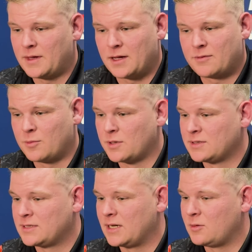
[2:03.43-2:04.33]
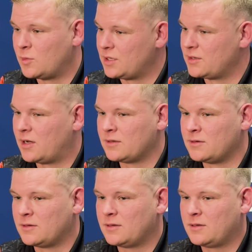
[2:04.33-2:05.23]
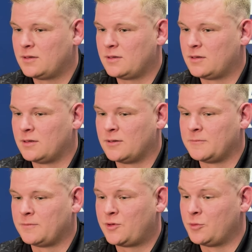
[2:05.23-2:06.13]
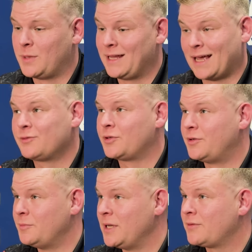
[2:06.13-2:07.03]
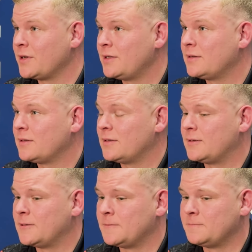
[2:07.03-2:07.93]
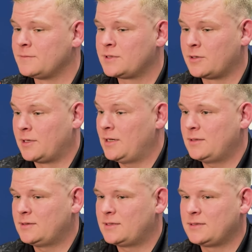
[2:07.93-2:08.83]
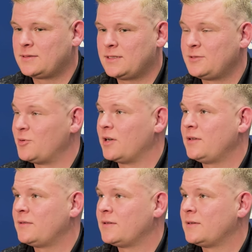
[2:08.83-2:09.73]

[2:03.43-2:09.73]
Everyone's saying well done to me and to Dimitri. It's brilliant.